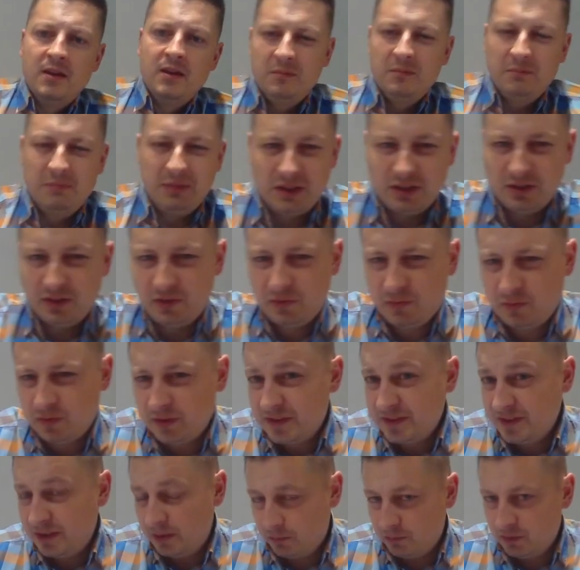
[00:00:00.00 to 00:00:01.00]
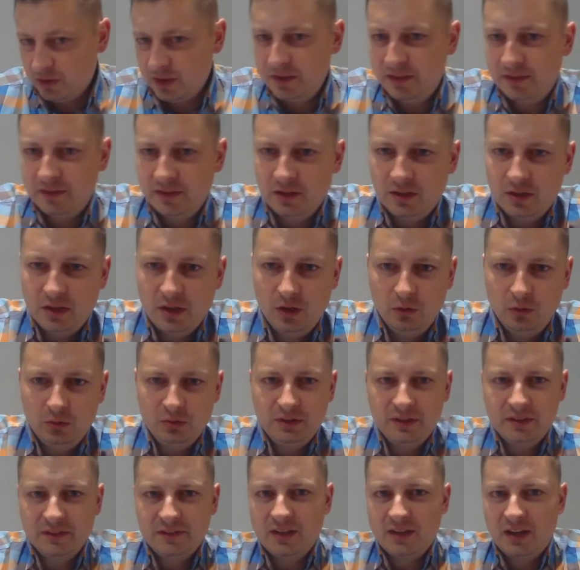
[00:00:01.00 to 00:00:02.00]
Because for some reason, all
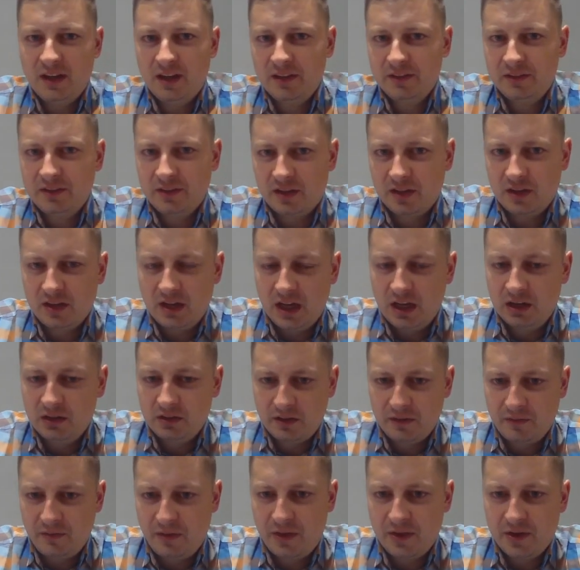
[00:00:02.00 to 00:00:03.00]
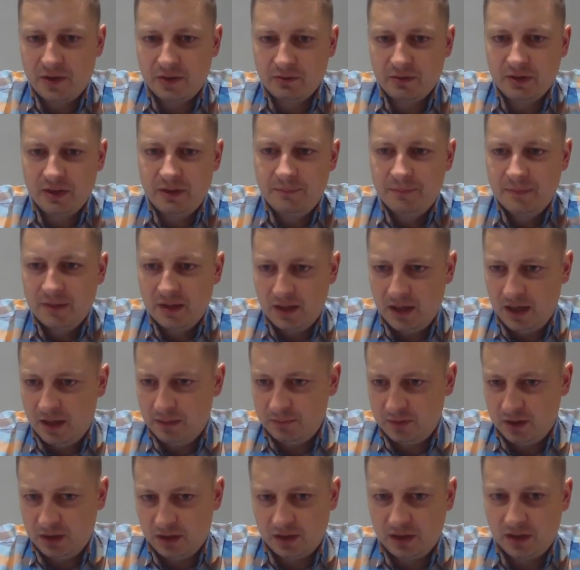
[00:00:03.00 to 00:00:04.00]
these guys are out of theory. I'm
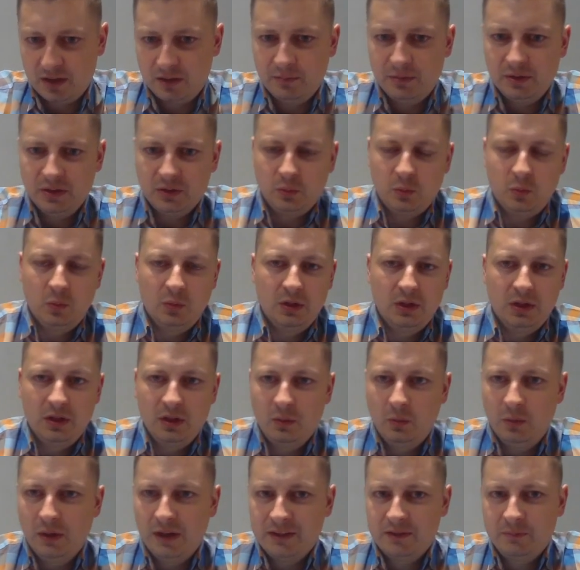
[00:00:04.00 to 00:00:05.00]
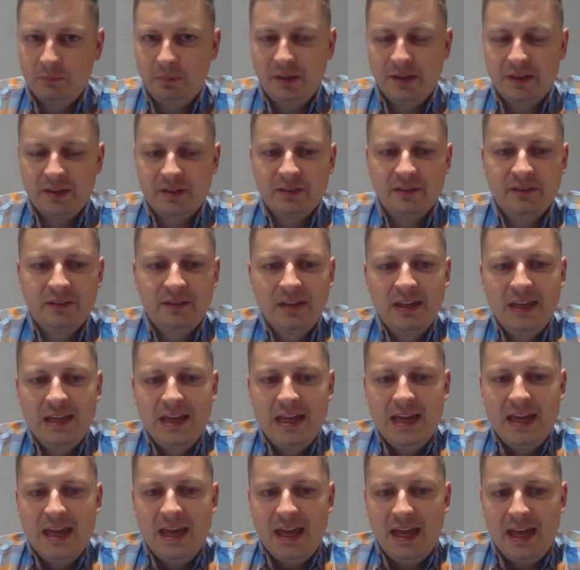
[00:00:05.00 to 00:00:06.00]
talking about white players.
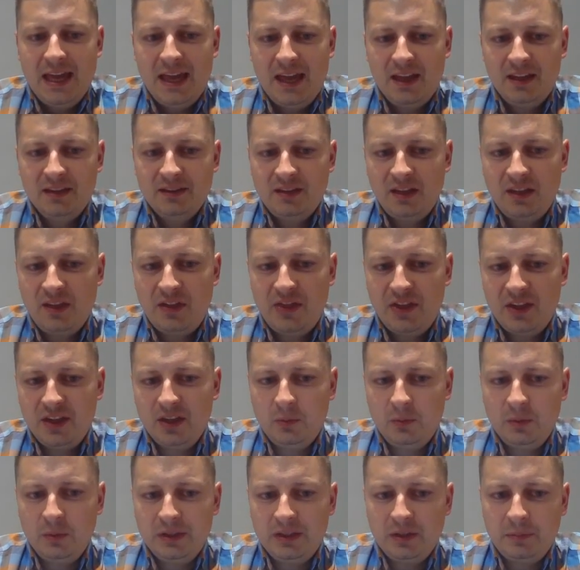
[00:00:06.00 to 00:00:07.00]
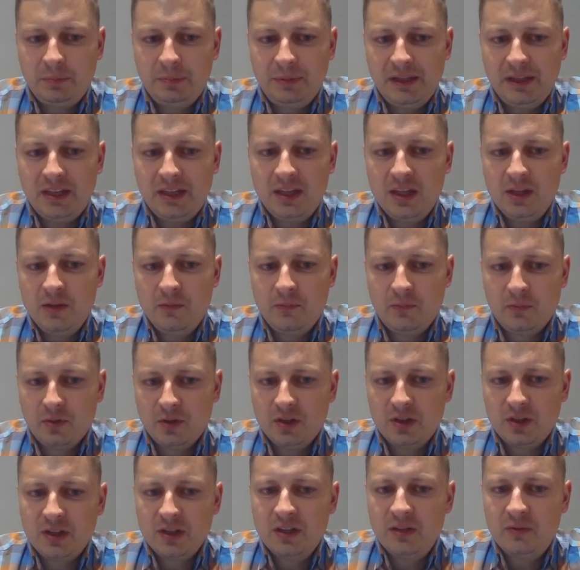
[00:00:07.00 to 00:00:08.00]
And they think when they play
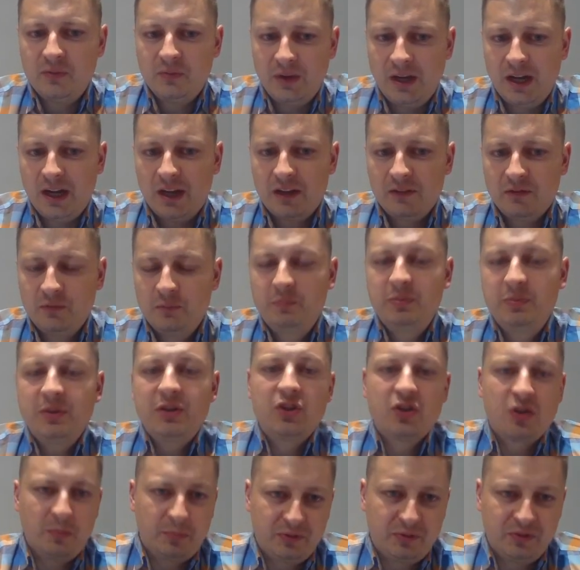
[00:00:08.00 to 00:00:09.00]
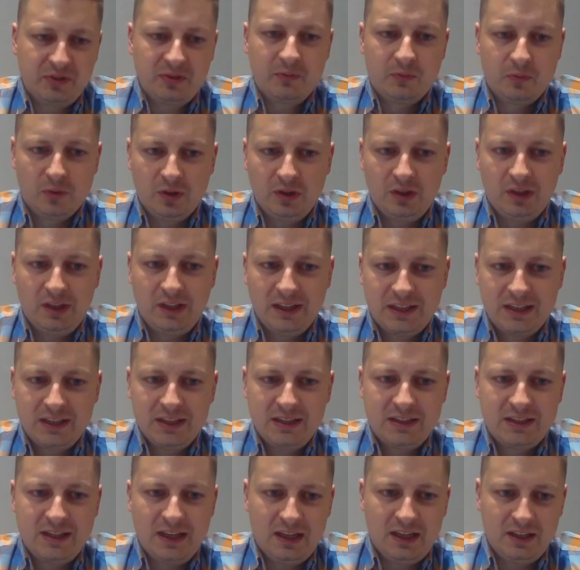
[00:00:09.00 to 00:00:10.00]
e4, e5, bishop c4, like
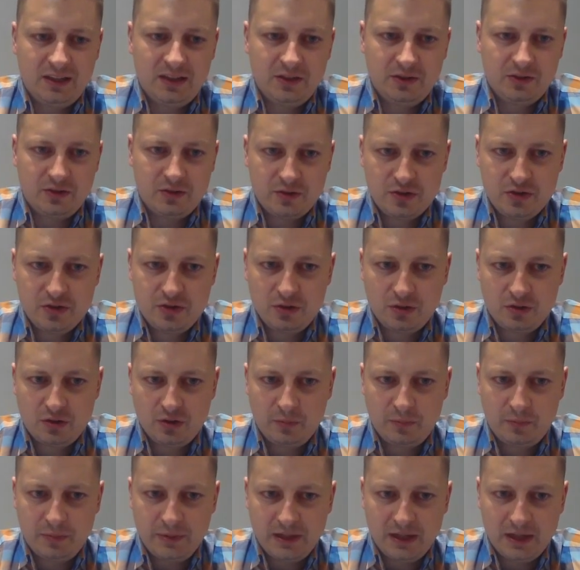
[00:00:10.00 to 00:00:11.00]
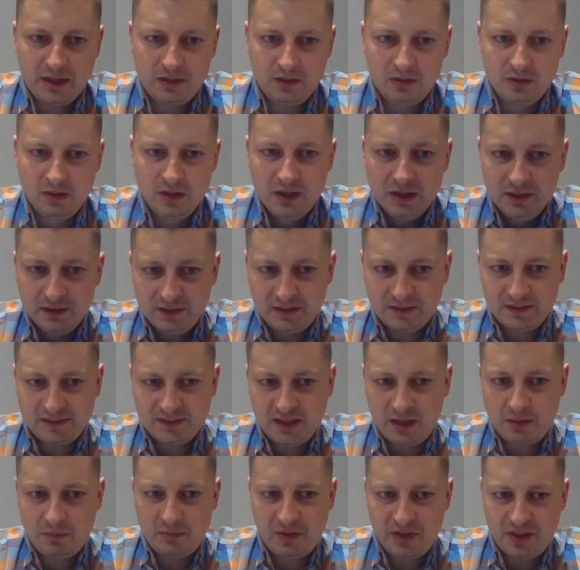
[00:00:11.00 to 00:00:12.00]
Italian or Giuco piano, the
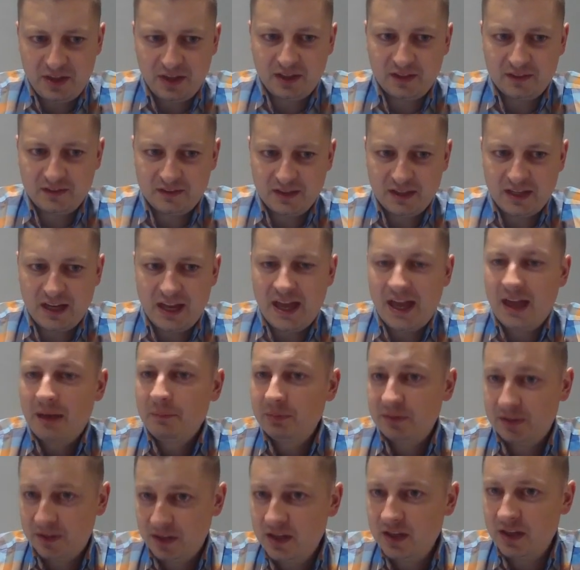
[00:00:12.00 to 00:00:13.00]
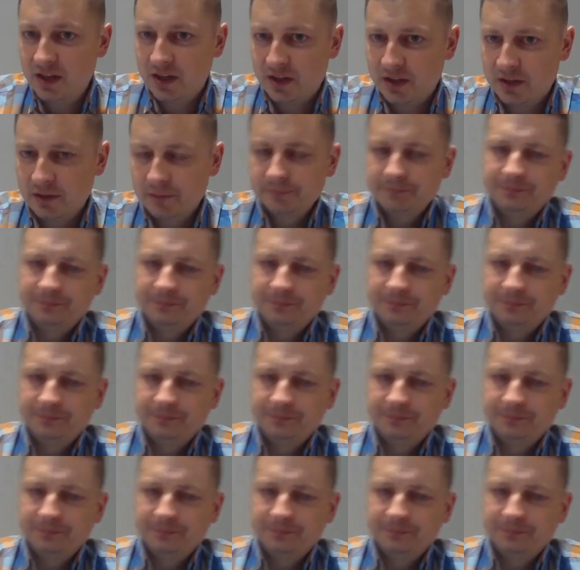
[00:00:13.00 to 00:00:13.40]
same thing is going to happen here.